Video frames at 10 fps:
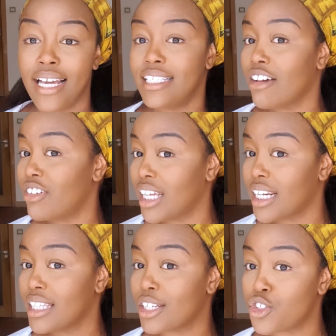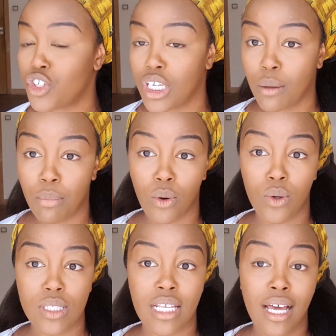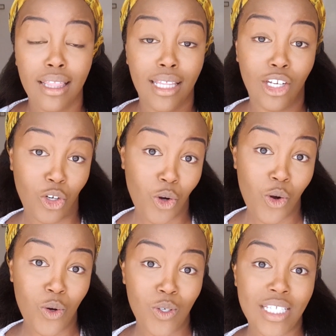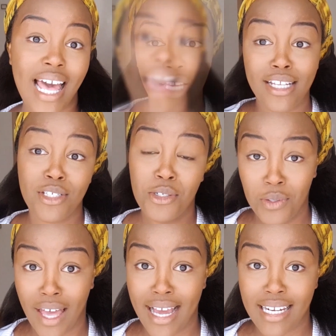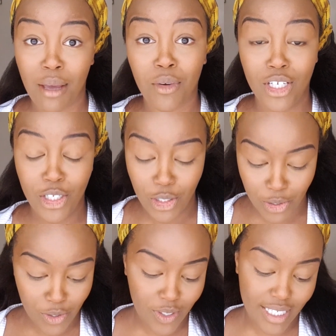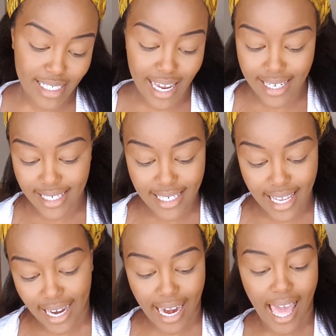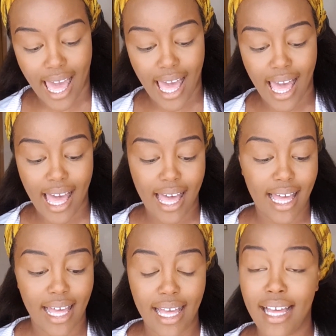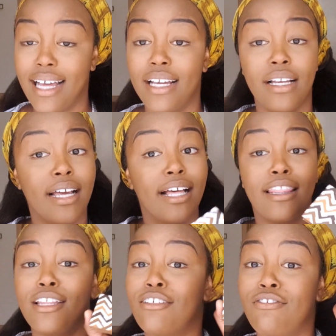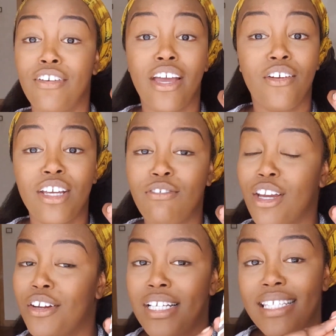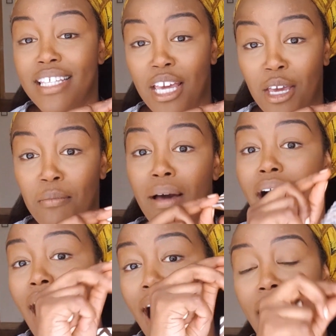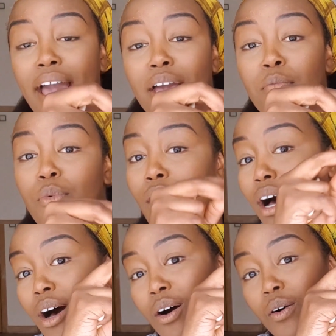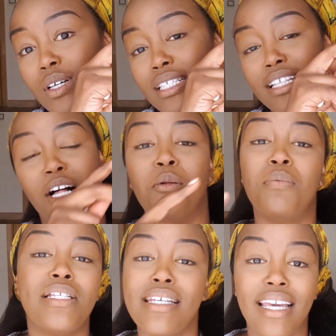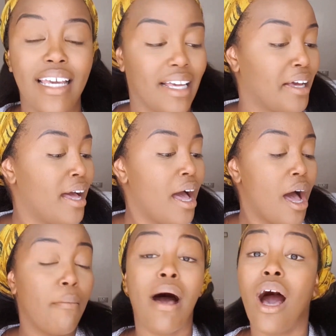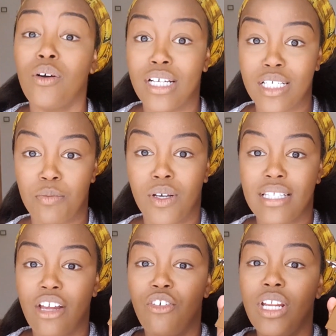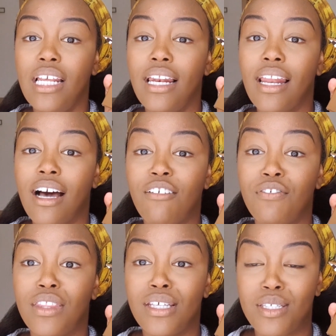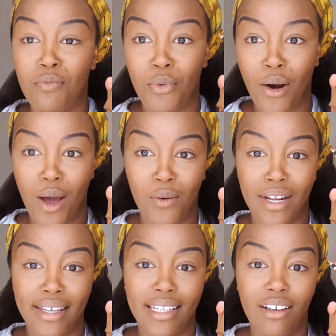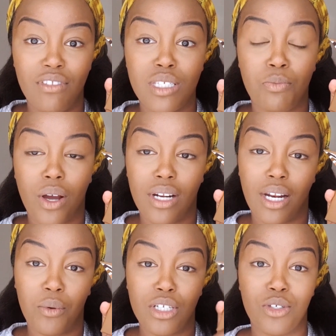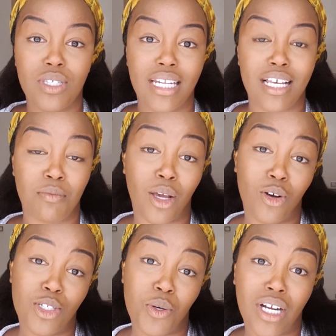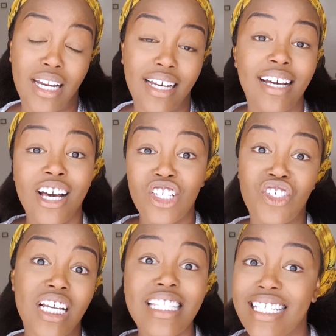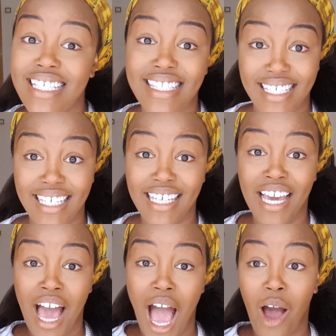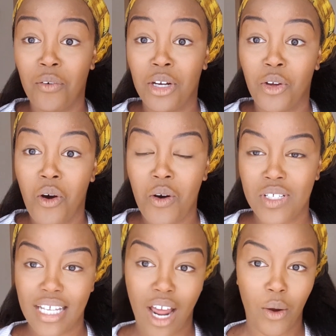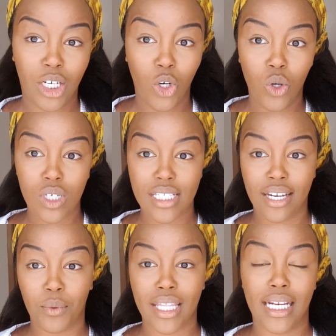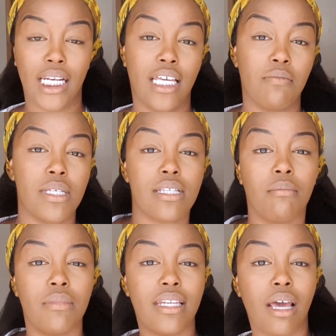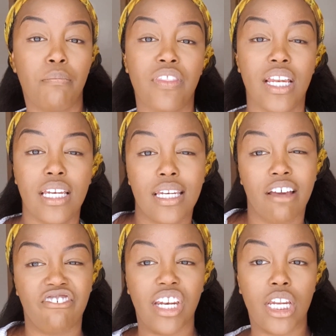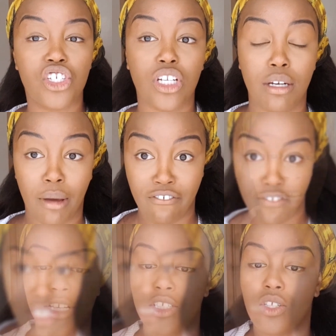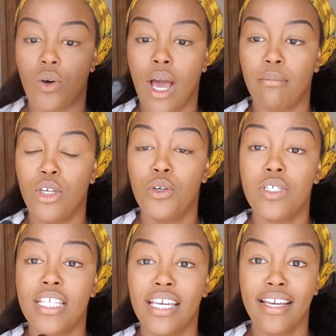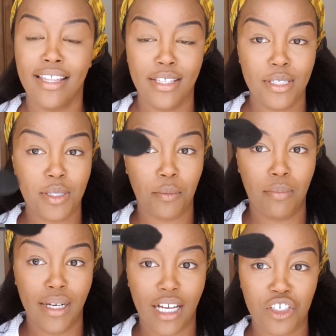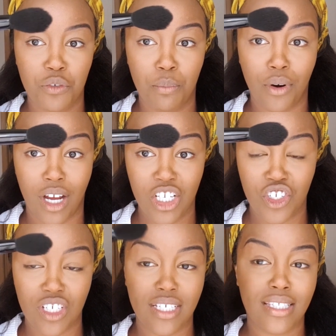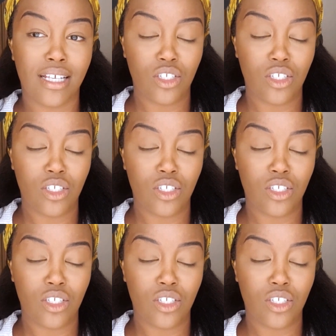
Definitely the cheekbones, the nose. And to do that, I'm going to use the very same eyebrow sculpting powders because I really love this brown. I love this brown and I want to use it as my contour color just to see how it goes and how it looks and whether it will give me some depth and definition in my face. So I'm using this blush brush. It's a